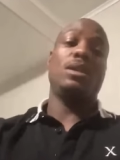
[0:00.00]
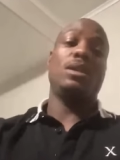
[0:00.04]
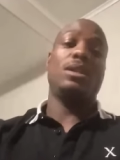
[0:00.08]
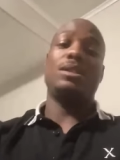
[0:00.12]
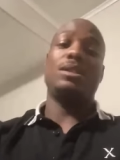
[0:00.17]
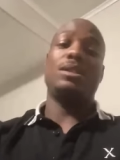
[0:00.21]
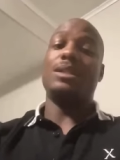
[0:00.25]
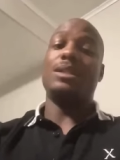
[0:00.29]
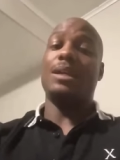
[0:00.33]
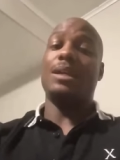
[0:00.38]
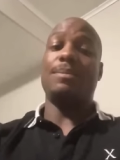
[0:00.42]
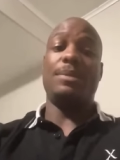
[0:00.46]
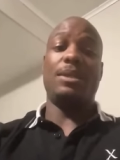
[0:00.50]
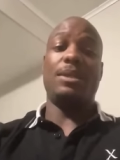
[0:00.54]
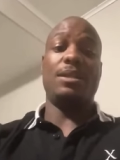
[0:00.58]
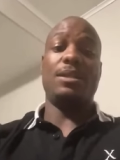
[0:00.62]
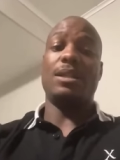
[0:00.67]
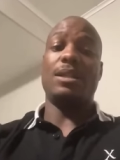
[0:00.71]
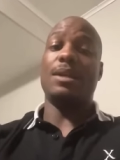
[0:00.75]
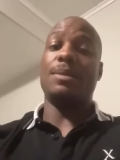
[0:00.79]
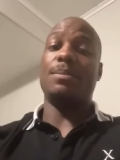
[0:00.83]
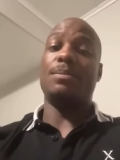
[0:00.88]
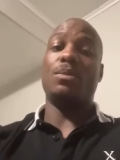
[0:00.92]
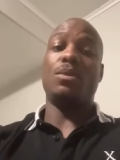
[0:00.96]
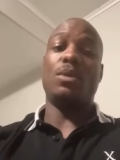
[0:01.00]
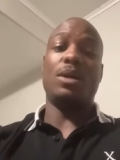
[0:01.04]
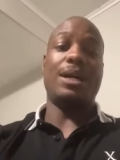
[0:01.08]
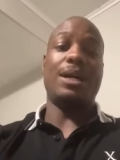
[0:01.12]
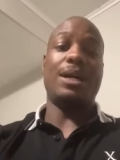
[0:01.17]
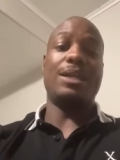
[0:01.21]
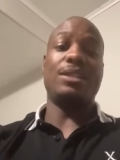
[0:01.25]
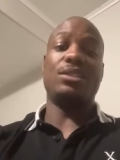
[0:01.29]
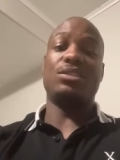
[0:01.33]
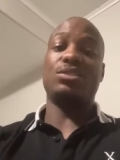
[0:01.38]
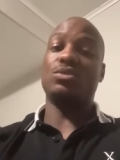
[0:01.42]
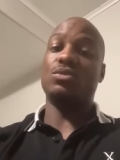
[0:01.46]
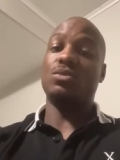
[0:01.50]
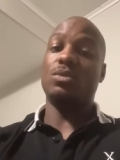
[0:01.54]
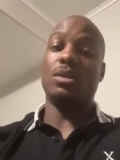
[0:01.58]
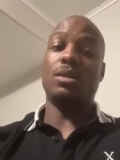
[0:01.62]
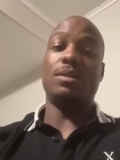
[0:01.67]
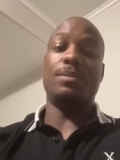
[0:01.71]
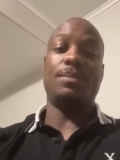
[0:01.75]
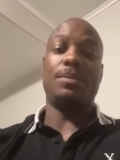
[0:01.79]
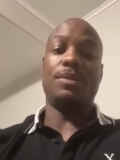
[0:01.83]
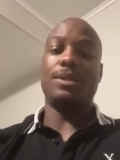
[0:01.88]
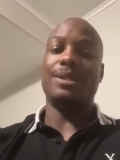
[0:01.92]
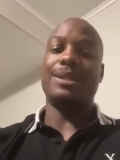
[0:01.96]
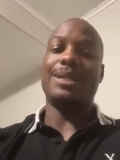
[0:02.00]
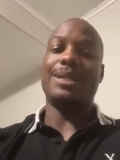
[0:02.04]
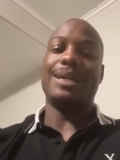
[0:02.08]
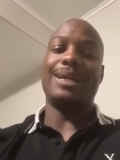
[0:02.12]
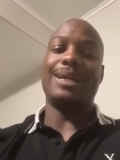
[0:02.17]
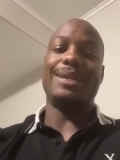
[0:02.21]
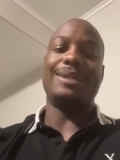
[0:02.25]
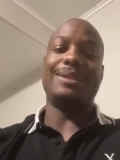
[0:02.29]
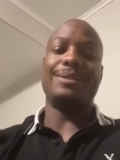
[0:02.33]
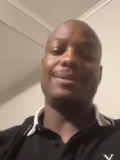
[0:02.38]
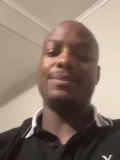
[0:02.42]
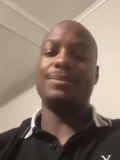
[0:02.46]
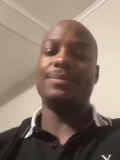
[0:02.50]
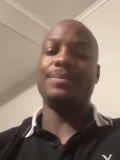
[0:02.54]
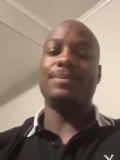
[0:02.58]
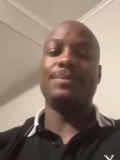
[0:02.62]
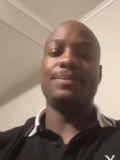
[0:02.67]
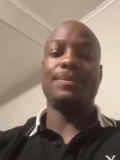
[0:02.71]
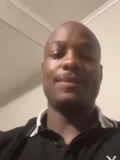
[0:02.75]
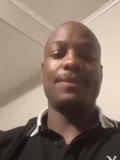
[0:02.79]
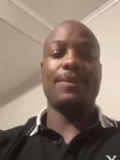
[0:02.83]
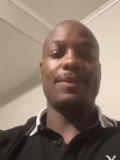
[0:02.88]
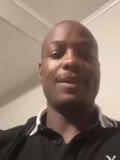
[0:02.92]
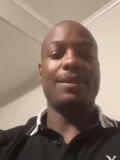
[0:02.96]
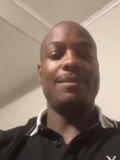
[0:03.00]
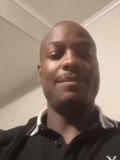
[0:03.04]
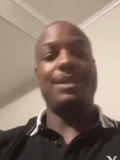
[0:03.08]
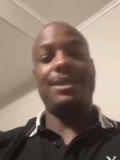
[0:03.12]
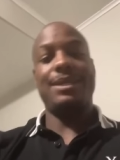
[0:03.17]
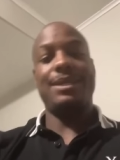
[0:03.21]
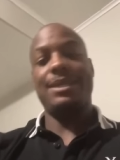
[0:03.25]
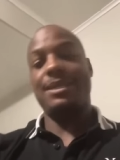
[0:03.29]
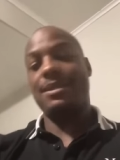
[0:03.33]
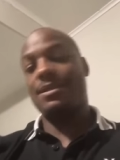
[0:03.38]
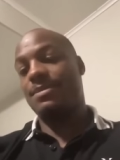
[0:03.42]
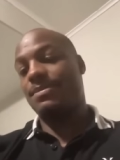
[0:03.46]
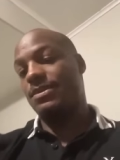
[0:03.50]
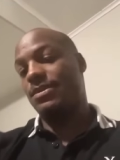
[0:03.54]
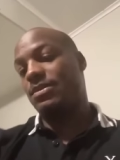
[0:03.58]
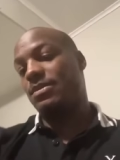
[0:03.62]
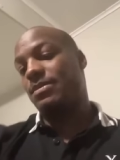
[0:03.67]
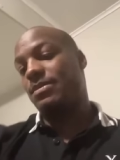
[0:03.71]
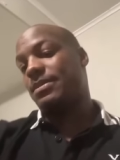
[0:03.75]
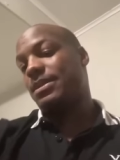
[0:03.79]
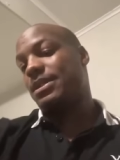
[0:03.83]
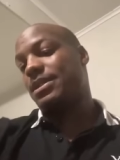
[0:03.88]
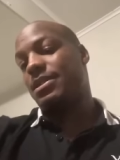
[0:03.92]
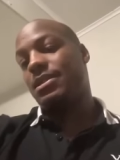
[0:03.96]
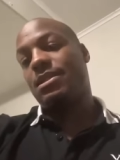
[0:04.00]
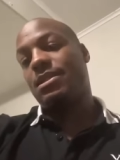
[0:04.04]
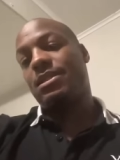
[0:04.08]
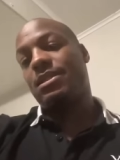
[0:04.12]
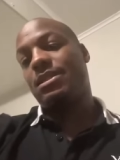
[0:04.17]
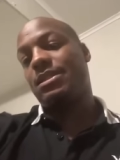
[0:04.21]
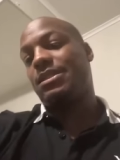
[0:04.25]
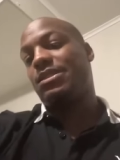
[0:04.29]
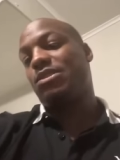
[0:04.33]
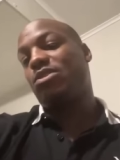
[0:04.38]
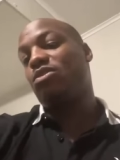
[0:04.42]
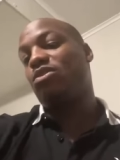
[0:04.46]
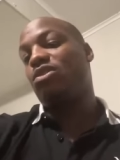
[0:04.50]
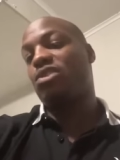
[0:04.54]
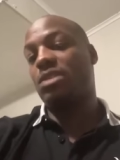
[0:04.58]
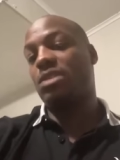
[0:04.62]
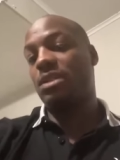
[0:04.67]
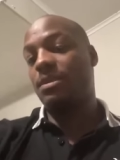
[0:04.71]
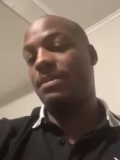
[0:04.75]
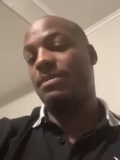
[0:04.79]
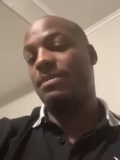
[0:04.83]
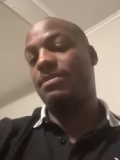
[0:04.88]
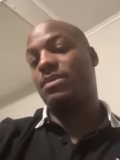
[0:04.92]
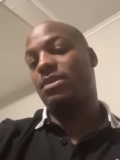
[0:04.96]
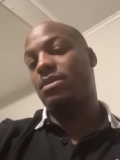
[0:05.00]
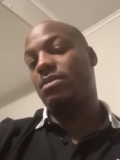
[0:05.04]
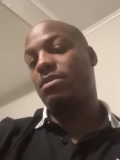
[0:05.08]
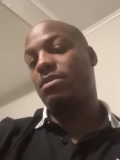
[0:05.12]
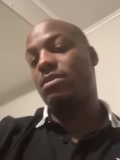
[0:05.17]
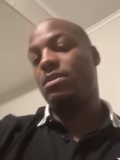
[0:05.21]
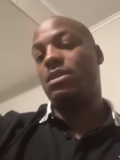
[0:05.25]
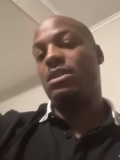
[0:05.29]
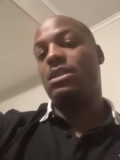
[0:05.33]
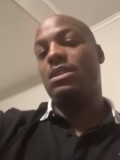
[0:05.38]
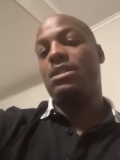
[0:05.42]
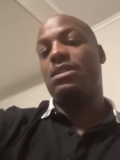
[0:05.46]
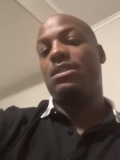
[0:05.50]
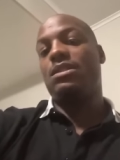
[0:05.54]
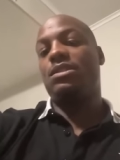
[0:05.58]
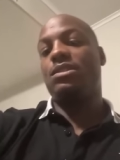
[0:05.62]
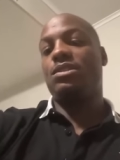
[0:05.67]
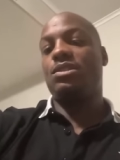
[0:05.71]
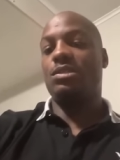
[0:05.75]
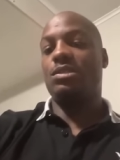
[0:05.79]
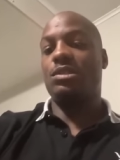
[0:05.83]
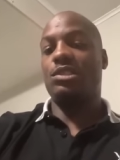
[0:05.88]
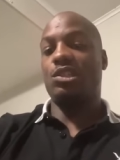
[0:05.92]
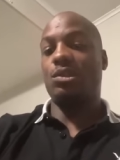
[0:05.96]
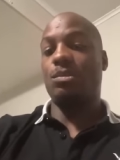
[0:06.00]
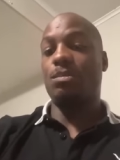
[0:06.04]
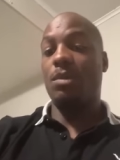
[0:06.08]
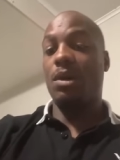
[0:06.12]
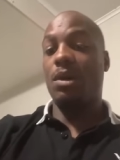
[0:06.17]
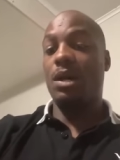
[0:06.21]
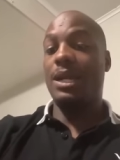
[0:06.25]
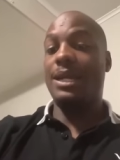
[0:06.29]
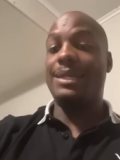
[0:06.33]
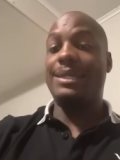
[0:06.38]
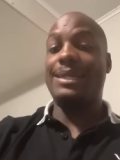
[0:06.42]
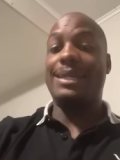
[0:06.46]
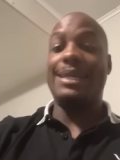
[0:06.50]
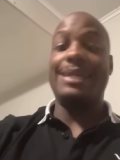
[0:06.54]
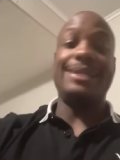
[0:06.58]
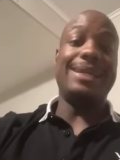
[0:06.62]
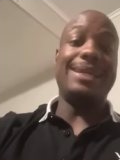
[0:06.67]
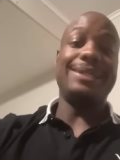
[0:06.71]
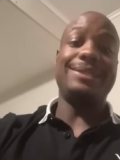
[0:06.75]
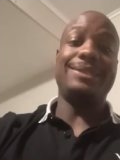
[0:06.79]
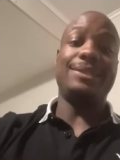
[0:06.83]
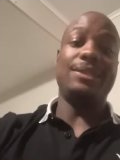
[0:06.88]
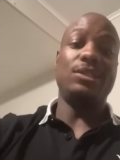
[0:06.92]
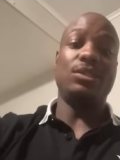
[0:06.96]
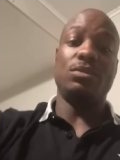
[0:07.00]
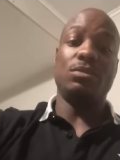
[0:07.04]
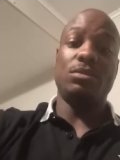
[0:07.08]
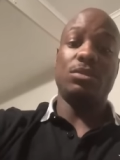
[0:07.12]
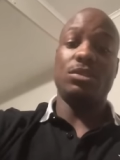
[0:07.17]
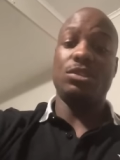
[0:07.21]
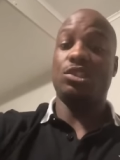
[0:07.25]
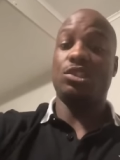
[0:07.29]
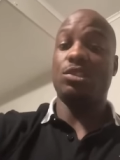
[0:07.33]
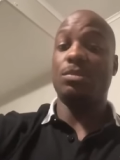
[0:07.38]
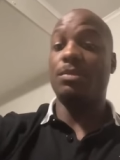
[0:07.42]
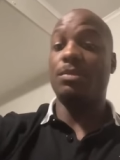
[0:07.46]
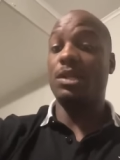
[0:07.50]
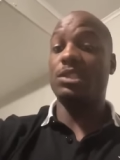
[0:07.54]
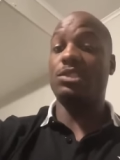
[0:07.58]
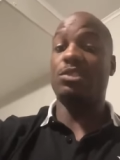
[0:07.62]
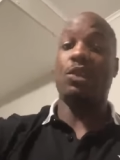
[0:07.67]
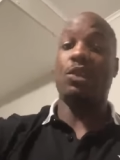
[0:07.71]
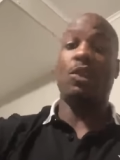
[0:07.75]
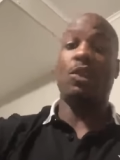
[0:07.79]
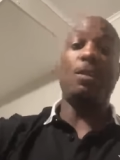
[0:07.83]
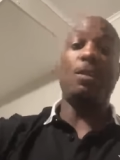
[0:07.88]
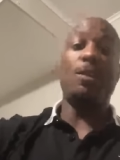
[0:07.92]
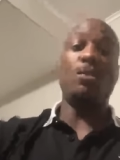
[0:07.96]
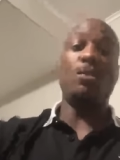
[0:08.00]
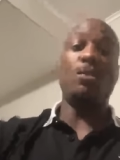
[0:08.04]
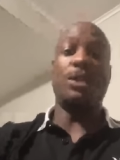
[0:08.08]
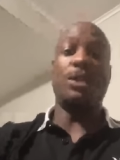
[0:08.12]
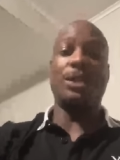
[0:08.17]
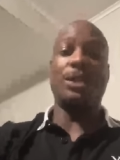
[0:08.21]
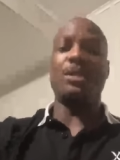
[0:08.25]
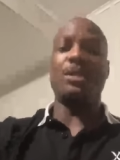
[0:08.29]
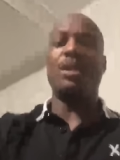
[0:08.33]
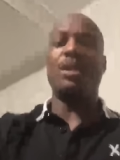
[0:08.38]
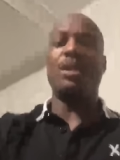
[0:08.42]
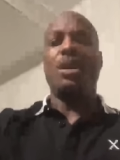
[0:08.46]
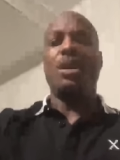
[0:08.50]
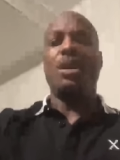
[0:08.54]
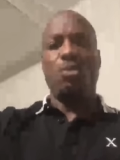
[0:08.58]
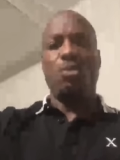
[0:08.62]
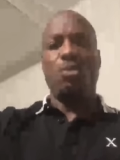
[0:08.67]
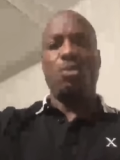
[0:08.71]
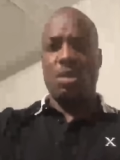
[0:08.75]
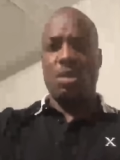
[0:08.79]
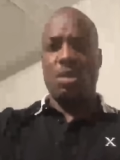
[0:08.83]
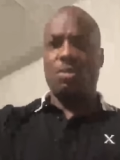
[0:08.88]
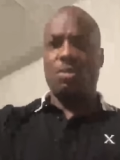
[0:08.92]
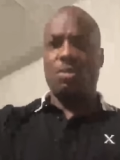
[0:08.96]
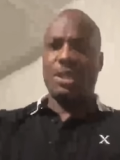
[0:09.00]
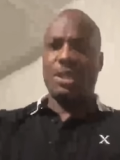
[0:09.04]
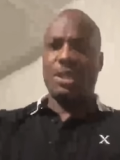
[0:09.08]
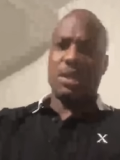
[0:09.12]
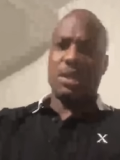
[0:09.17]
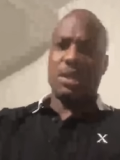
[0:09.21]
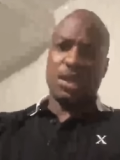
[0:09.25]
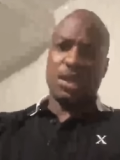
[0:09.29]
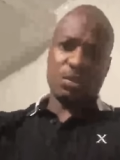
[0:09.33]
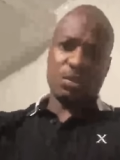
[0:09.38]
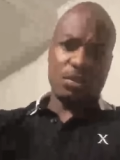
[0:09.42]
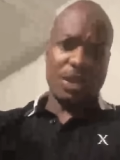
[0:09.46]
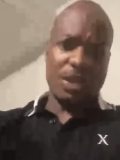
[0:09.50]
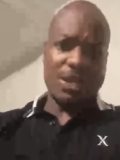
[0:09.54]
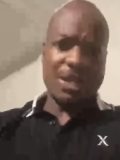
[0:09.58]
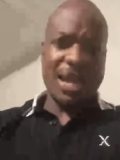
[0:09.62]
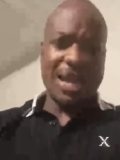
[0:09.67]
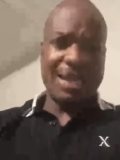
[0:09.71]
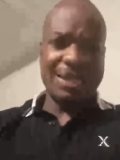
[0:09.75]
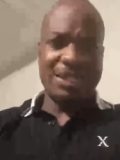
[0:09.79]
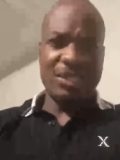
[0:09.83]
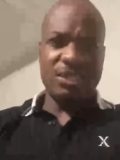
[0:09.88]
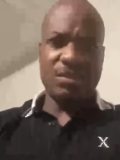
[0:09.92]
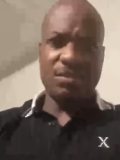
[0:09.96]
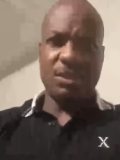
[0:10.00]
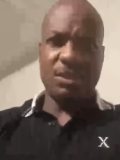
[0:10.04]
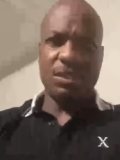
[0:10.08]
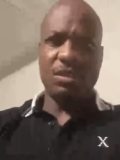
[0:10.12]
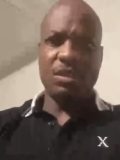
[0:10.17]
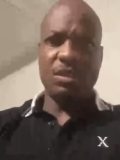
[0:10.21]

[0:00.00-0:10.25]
oh, you know what I mean? Like, boy, I swear, boy, like, man, come on, man. You tripping, bro. Shamar ain't did nothing. Shamar told me one day, who did, why Charleston White got against me?